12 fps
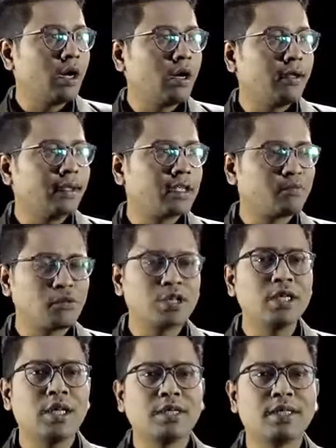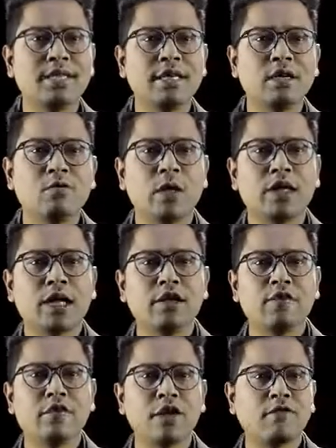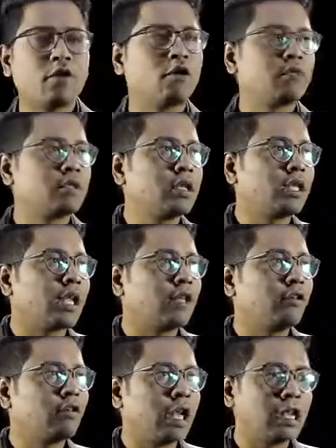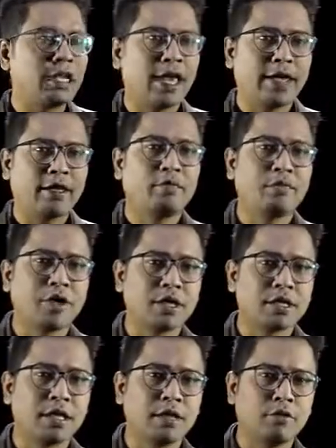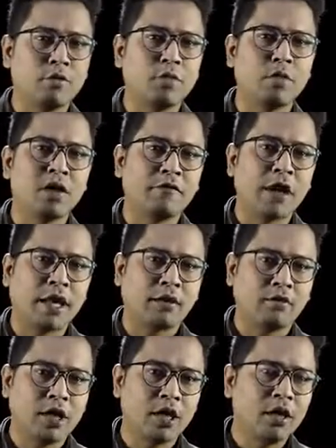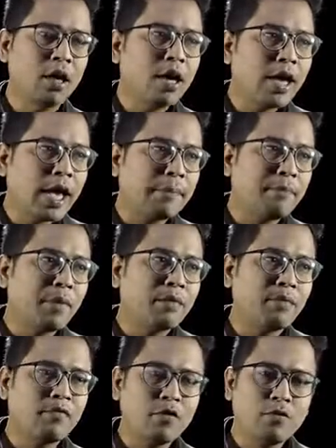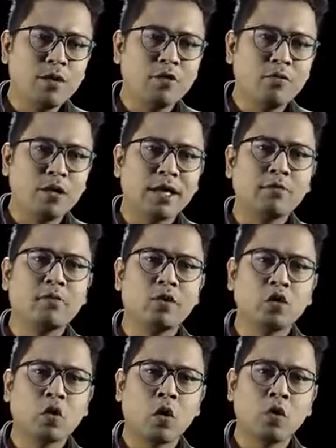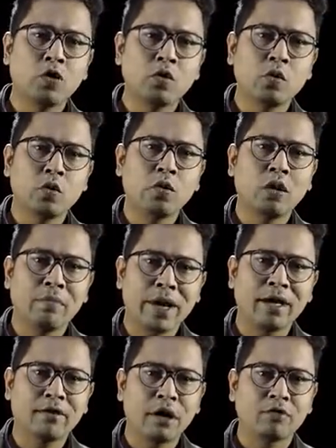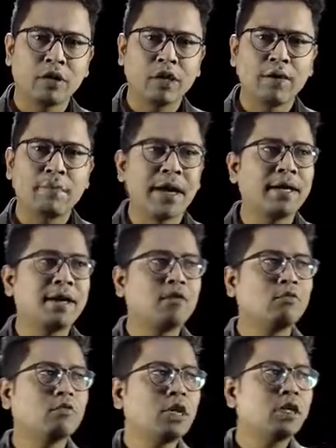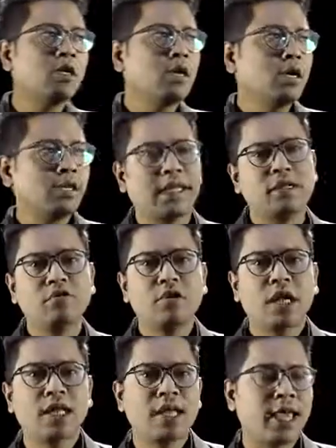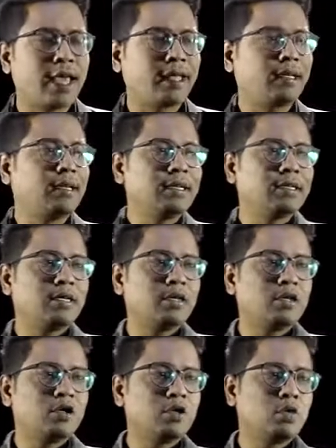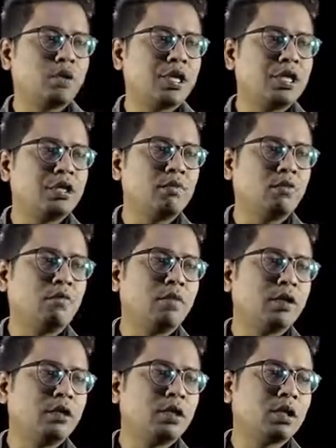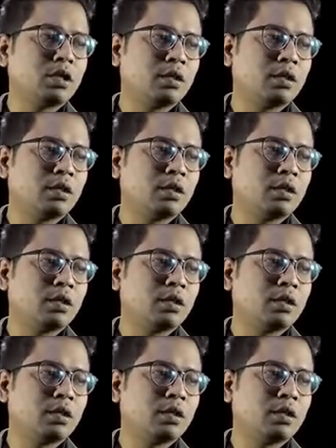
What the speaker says: let us proceed and see what kind of reforms the 1909 Act brings into effect. Okay, but before we do that, we should also know the background, and the background to the 1909 Act is the Swadeshi movement.